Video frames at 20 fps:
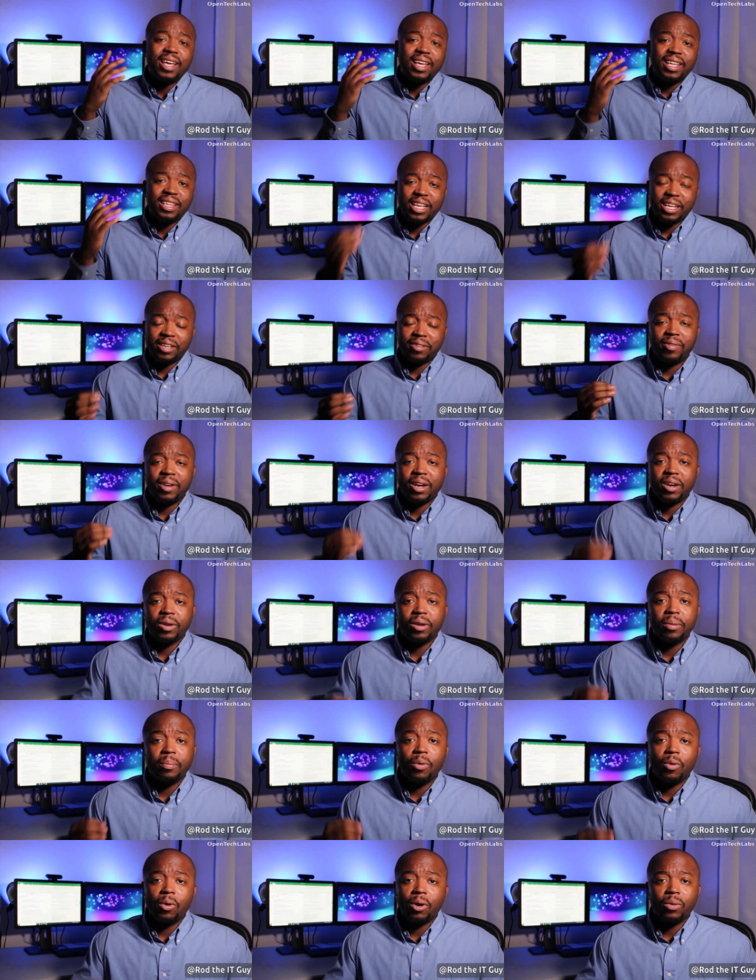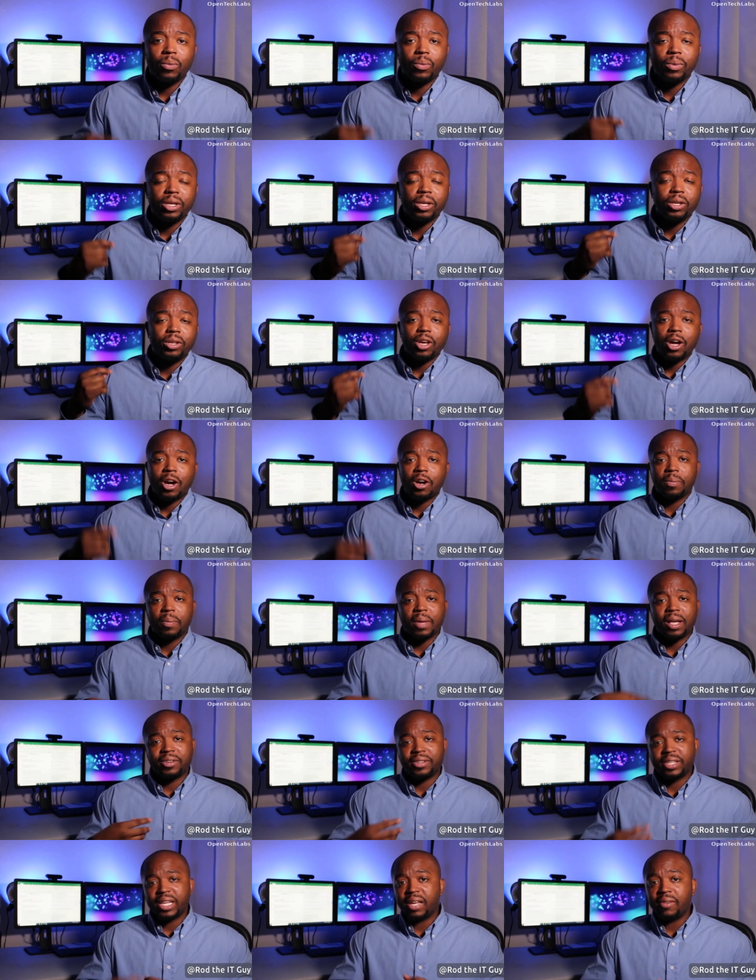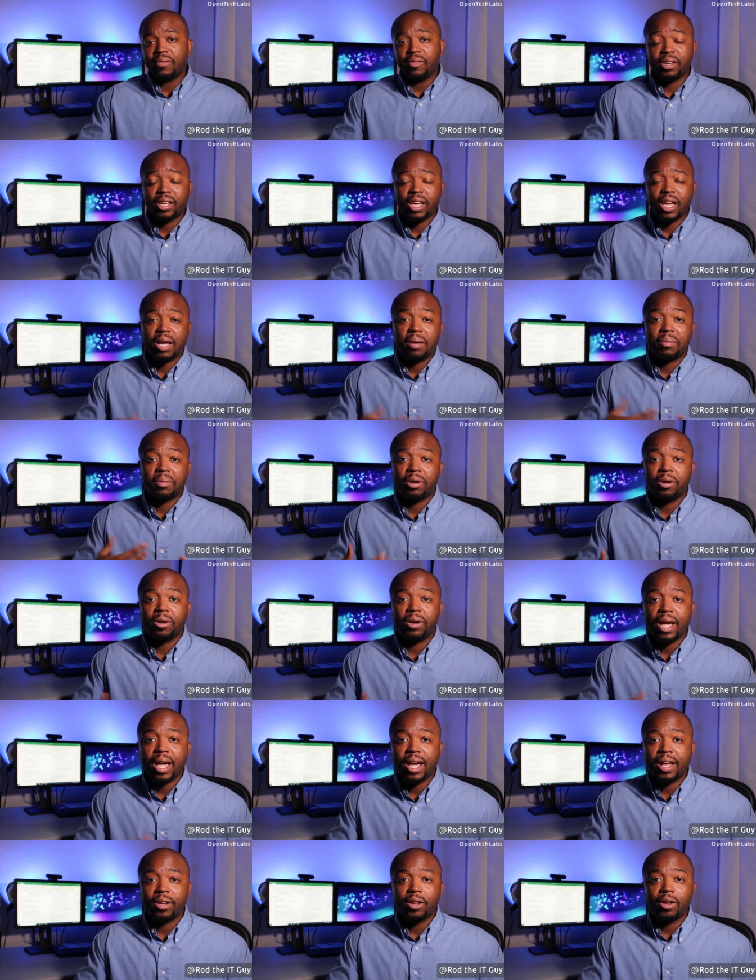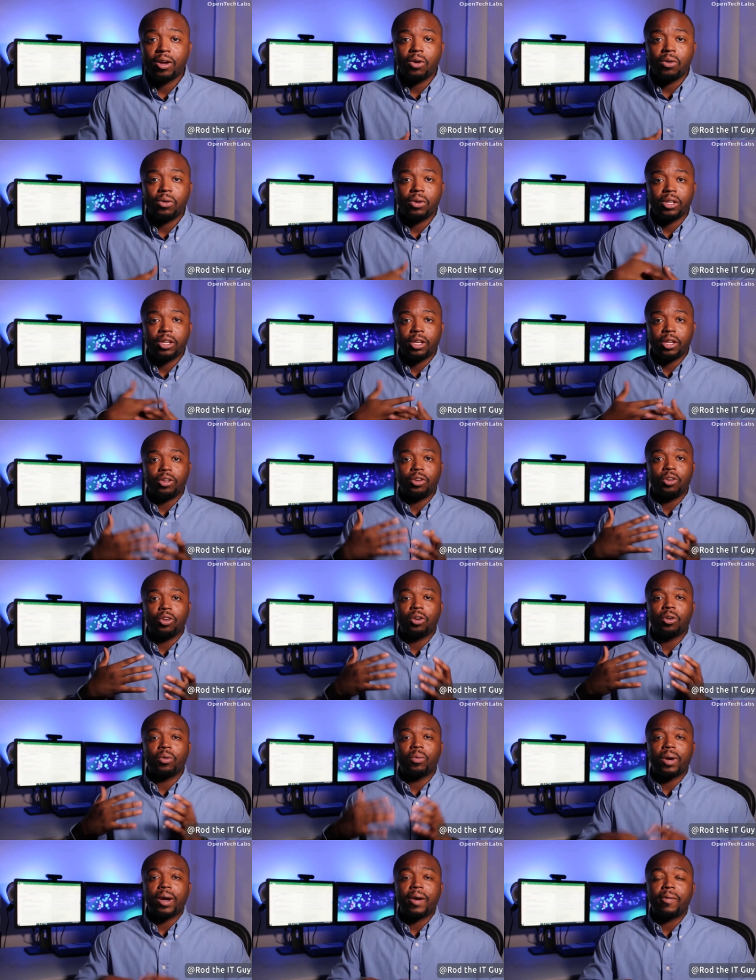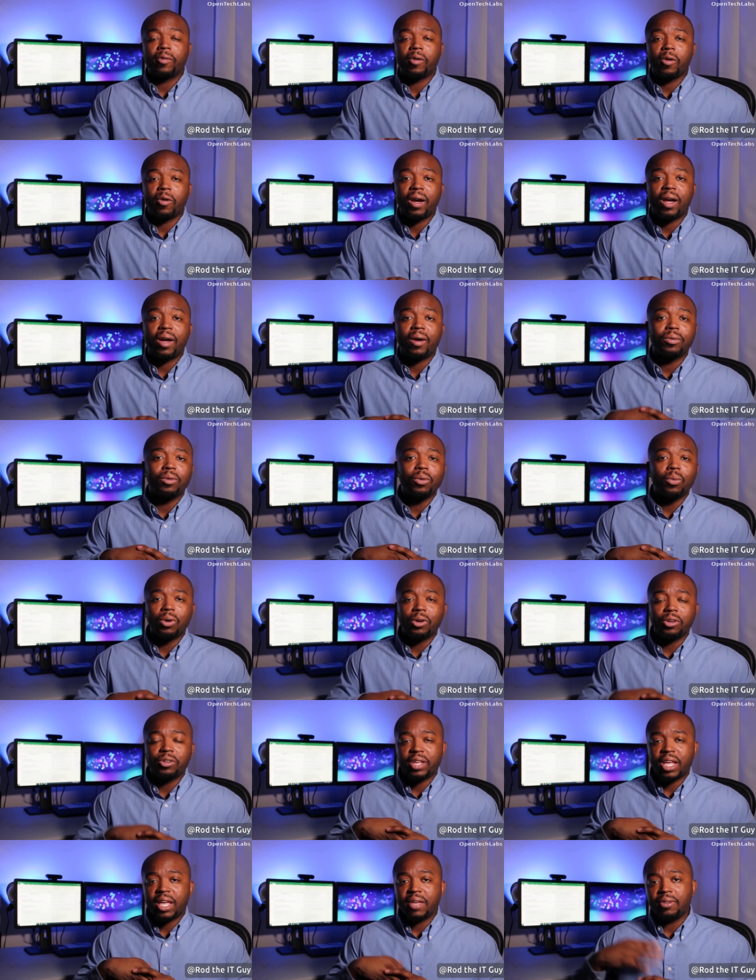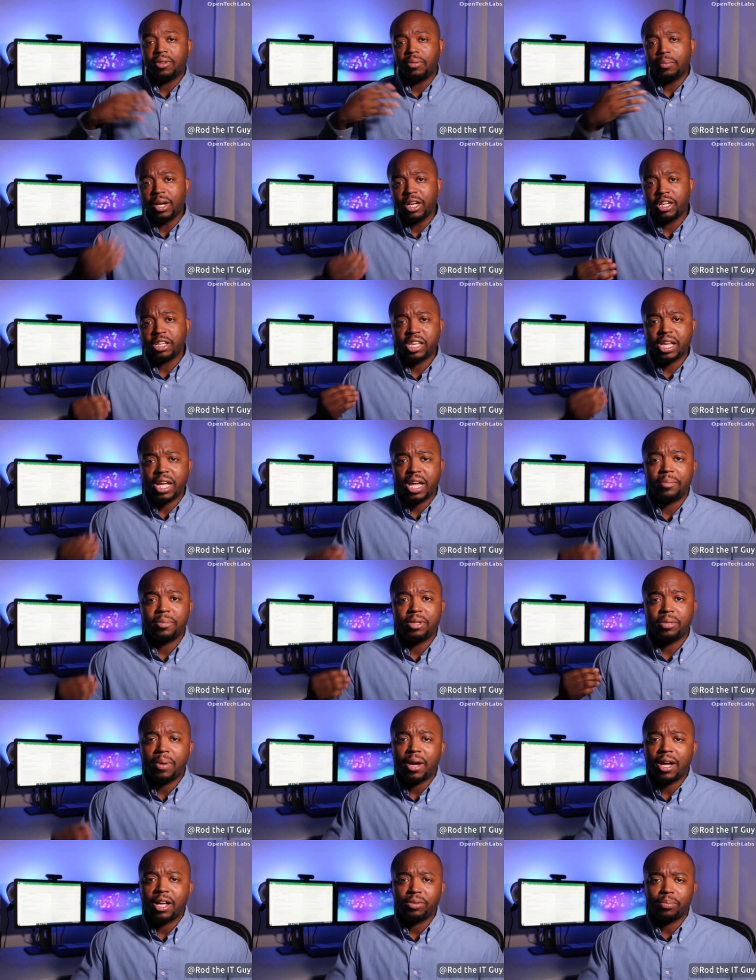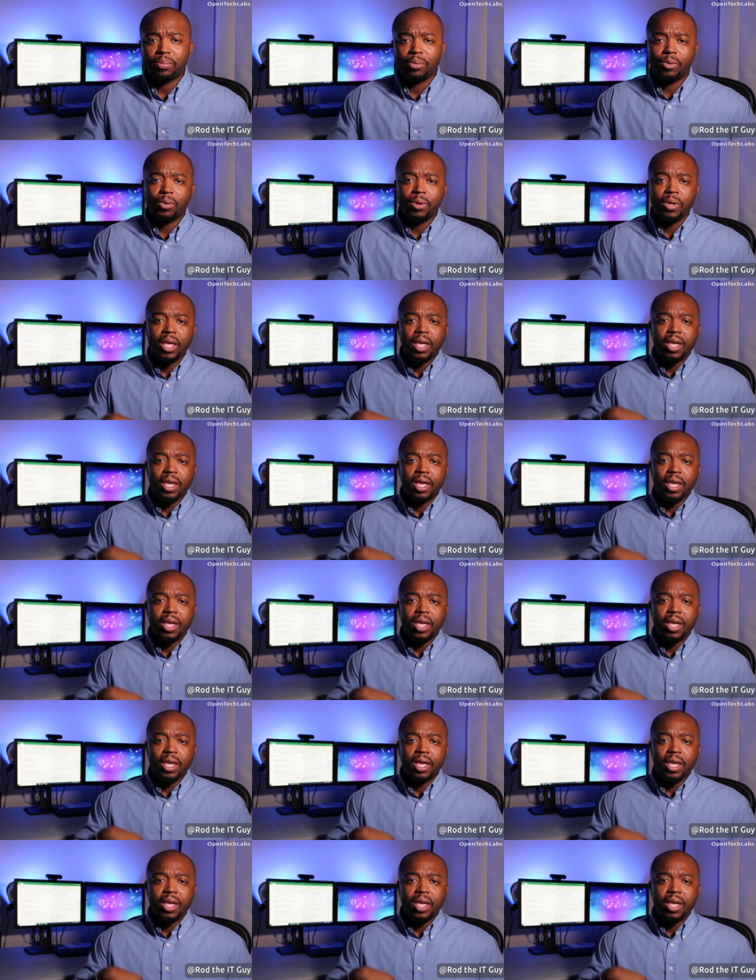And that's very important when you're talking about saving time, learning how to code, and getting your career off the ground. You want to save as much time as possible